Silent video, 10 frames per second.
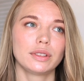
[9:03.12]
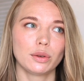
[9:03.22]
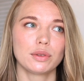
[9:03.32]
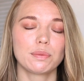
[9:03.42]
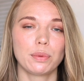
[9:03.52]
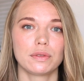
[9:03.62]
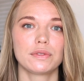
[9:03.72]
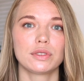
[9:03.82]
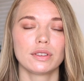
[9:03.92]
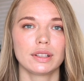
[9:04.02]
those
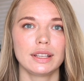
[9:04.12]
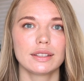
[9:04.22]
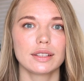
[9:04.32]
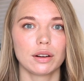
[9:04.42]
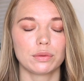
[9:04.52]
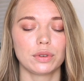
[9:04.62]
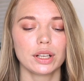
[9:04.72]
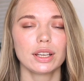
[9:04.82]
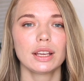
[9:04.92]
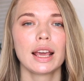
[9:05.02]
both links are
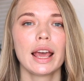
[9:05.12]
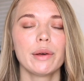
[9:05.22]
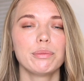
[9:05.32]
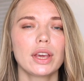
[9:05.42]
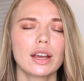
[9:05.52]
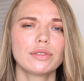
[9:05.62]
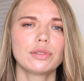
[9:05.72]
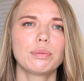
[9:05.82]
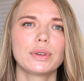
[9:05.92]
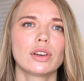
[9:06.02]
working. Be
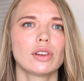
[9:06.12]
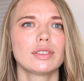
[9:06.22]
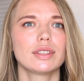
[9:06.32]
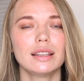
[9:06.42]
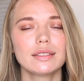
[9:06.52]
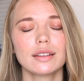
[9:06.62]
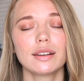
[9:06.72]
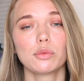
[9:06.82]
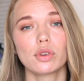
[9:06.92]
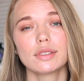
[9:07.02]
careful because
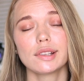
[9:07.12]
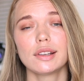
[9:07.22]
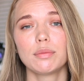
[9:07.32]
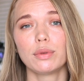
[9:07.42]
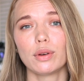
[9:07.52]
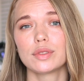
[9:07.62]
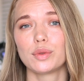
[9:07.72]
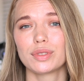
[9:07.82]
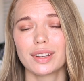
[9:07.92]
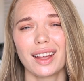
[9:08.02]
Instagram constantly blocks
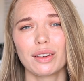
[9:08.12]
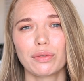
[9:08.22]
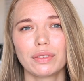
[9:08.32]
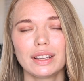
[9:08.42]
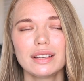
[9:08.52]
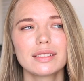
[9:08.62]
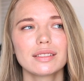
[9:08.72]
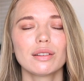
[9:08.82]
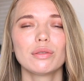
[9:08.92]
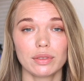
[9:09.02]
those kind of links.
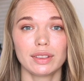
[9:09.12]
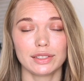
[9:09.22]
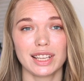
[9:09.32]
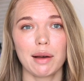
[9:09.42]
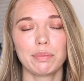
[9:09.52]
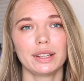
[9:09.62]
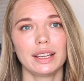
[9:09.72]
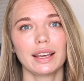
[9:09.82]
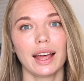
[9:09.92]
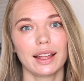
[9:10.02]
So the
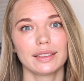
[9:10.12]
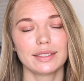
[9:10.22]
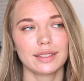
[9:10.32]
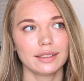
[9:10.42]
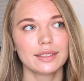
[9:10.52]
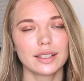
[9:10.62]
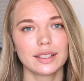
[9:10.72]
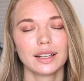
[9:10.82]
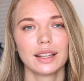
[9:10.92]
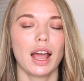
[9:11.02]
TapLink and the
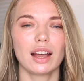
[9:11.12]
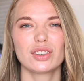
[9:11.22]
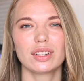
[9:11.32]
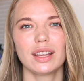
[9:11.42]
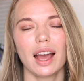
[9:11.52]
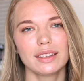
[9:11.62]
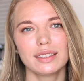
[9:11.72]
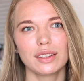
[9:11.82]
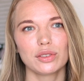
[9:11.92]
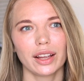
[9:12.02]
Tilda, actually I
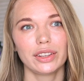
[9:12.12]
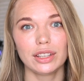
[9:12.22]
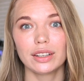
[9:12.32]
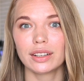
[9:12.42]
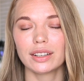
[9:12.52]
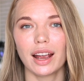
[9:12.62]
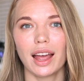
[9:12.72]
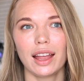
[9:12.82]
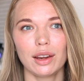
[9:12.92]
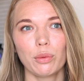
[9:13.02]
did not hear
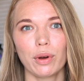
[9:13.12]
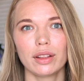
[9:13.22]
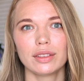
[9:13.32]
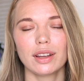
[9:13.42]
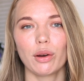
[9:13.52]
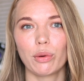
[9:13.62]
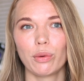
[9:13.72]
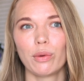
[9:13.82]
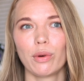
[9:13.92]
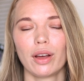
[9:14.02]
anyone
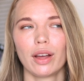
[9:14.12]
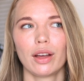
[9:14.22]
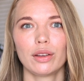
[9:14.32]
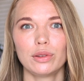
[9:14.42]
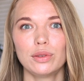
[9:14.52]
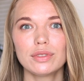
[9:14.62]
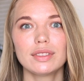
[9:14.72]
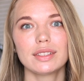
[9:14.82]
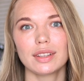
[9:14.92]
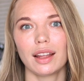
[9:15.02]
who use
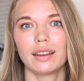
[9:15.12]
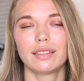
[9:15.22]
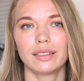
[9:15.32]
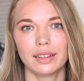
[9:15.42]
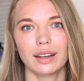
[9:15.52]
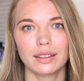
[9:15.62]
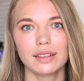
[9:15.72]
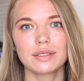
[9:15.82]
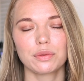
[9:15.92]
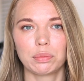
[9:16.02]
this and their
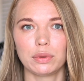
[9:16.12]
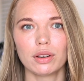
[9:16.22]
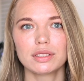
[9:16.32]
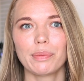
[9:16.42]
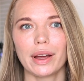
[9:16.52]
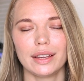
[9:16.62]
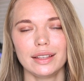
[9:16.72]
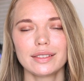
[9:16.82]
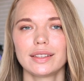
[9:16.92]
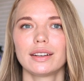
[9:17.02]
links were blocked by
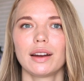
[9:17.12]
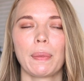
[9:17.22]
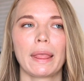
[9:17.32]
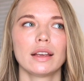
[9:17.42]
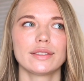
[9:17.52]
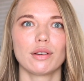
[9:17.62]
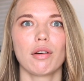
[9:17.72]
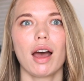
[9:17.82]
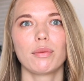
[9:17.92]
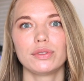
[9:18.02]
Instagram. So
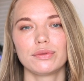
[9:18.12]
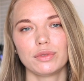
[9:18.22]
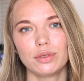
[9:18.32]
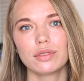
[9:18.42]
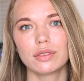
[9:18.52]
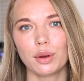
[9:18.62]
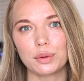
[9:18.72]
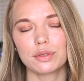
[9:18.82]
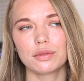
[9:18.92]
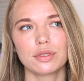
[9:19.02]
I would use
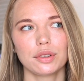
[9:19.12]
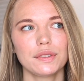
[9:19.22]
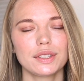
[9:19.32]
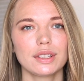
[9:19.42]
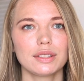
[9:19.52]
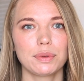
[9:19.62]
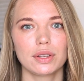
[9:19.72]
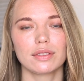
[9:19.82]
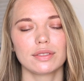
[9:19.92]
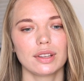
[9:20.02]
those two services
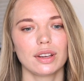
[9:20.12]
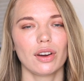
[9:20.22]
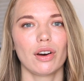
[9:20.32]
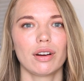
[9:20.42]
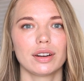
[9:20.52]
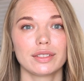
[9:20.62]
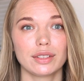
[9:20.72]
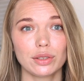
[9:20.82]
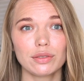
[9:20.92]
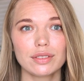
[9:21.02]
because they are
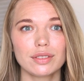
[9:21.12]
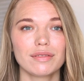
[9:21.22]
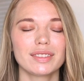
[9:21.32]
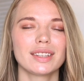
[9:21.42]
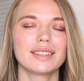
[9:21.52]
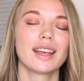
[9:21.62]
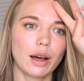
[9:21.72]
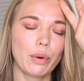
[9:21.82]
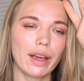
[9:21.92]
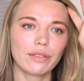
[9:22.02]
secure services.
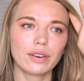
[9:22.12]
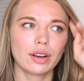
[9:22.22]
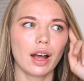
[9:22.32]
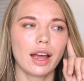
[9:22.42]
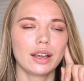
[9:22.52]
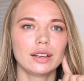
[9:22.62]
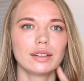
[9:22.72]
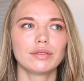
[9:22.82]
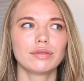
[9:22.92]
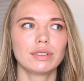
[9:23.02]
However, I
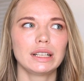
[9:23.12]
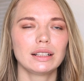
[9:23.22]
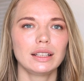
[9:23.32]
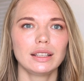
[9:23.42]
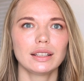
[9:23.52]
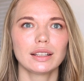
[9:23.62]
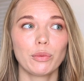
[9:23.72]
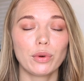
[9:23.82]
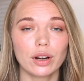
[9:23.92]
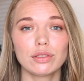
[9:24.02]
really
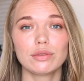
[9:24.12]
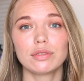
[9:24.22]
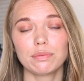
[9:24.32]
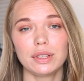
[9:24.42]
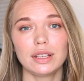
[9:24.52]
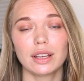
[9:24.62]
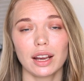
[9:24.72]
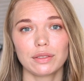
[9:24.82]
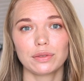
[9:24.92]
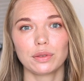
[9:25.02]
warn you to be
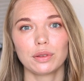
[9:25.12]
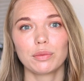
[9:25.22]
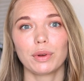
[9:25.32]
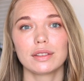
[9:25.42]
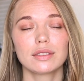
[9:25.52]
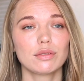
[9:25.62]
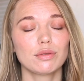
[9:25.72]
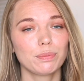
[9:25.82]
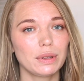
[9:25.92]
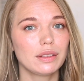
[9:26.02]
careful once
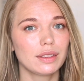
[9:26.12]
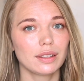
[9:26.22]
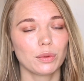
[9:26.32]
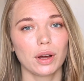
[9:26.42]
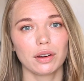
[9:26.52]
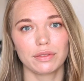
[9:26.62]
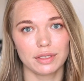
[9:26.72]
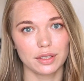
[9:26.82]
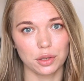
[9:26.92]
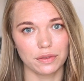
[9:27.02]
you pick one of
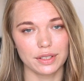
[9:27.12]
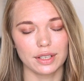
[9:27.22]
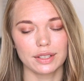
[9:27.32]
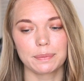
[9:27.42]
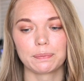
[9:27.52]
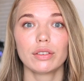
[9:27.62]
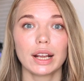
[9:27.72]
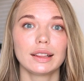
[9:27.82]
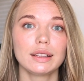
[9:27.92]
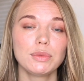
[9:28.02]
these services. All
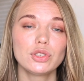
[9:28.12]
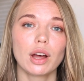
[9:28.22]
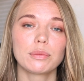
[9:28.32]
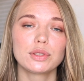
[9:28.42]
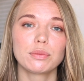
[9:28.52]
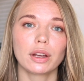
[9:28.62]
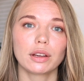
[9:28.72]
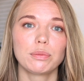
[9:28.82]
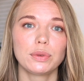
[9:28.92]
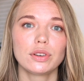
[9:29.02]
right, let me jump to my
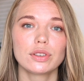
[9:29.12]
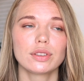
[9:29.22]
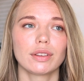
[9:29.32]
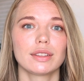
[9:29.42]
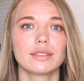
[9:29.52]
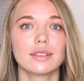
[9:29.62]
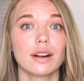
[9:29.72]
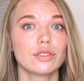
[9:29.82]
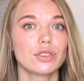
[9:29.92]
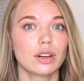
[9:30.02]
computer so I can
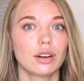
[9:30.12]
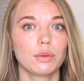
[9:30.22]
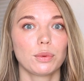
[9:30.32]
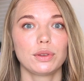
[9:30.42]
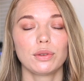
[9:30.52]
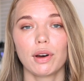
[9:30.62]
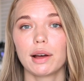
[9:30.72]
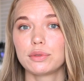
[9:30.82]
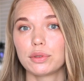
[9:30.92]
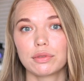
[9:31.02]
start sharing with you
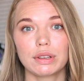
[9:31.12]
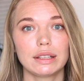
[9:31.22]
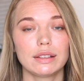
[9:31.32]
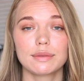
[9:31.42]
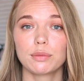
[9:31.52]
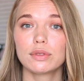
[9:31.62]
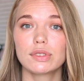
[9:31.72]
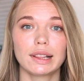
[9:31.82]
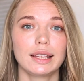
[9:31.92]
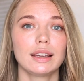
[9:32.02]
how to create this
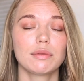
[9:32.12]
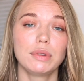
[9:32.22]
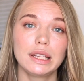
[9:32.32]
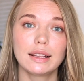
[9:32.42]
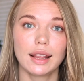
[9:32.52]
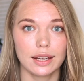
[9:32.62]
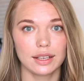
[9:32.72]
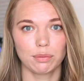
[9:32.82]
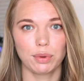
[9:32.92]
multi-link mini landing